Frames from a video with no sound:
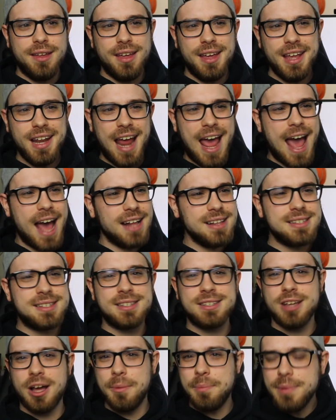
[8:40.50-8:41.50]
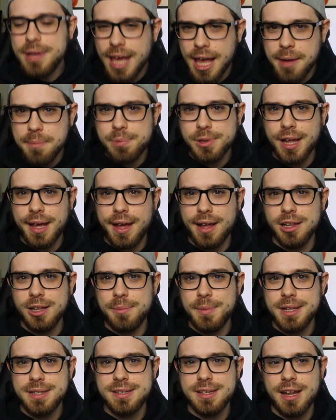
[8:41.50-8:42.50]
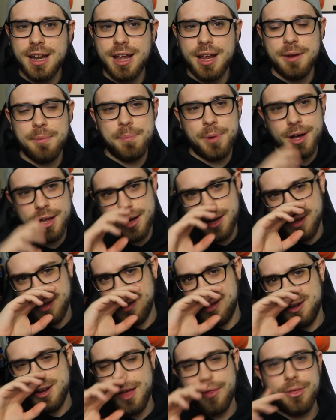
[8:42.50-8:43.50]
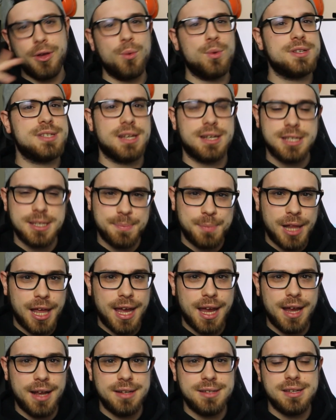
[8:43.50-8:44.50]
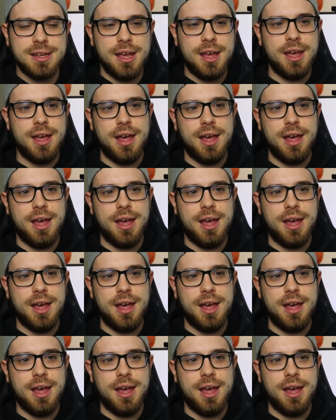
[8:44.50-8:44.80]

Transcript: It had some gameplay elements in it, but nothing was explained.